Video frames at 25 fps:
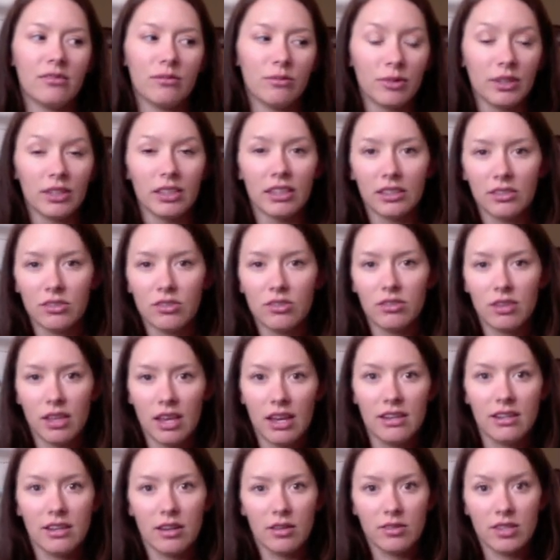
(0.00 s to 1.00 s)
really just
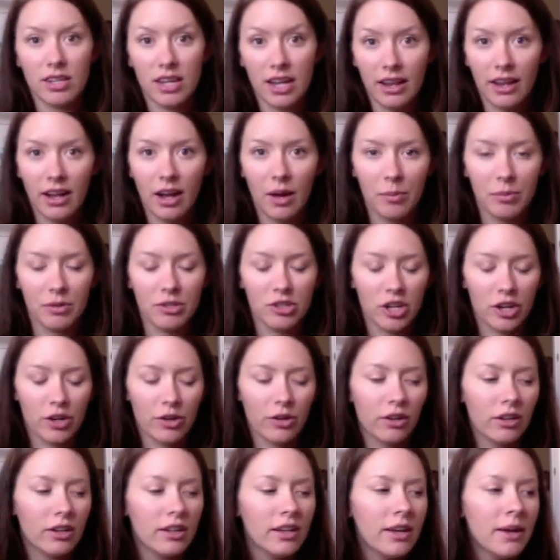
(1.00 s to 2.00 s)
laying down to getting up in
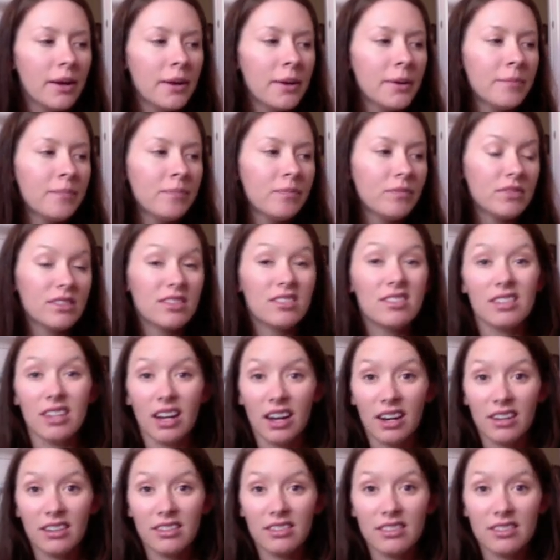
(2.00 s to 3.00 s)
general. It
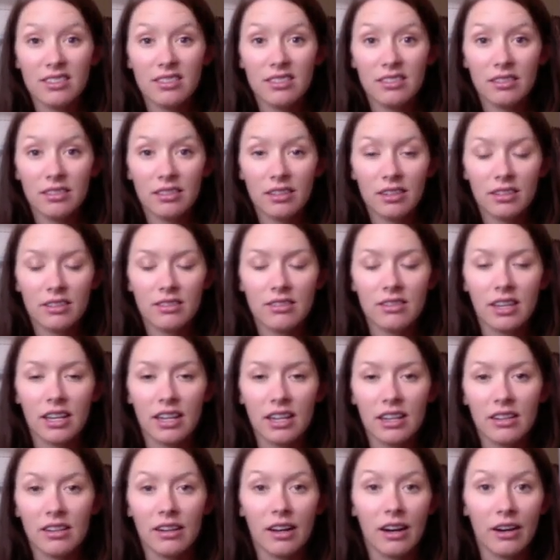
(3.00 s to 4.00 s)
sucks. It's
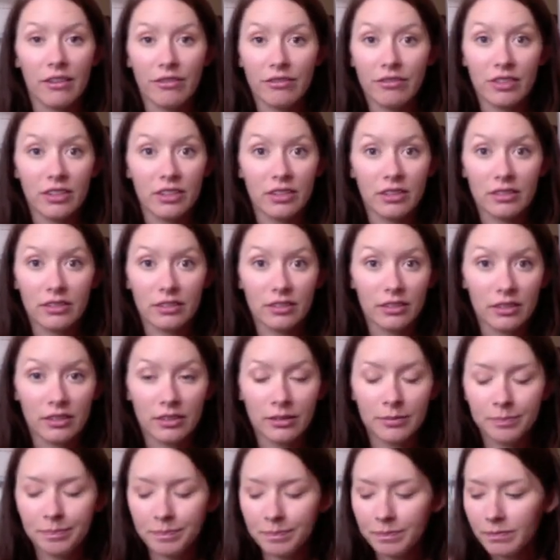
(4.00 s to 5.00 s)
like not fun at
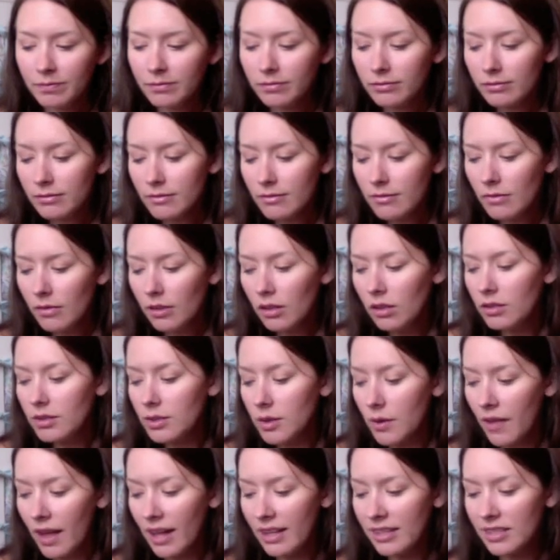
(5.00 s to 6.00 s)
all.
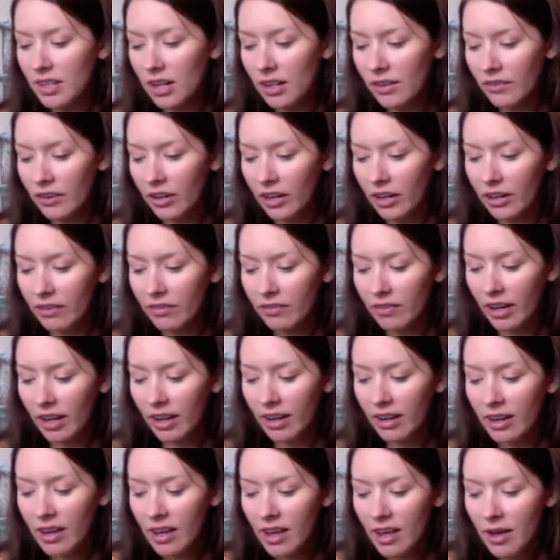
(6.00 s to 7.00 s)
So that's not very
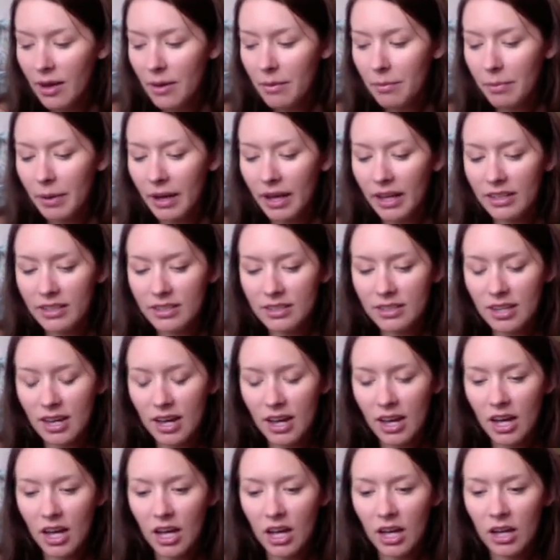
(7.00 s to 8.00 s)
fun. But
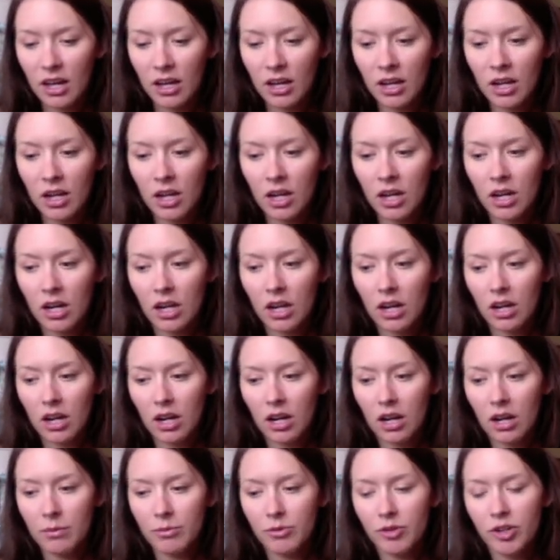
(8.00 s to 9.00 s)
uh,
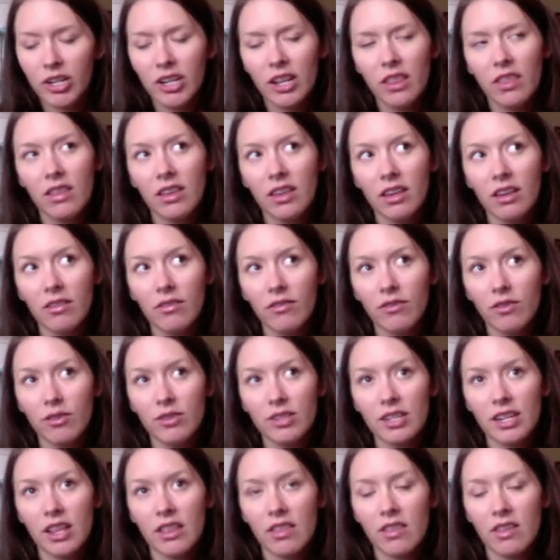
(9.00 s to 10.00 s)
I'm trying to think if
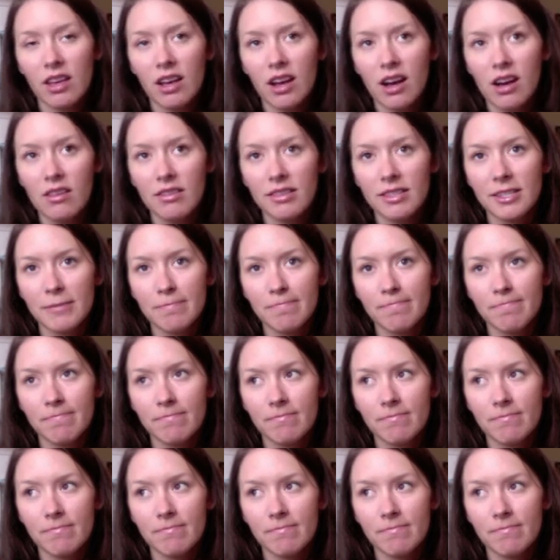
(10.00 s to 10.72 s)
there's anything else.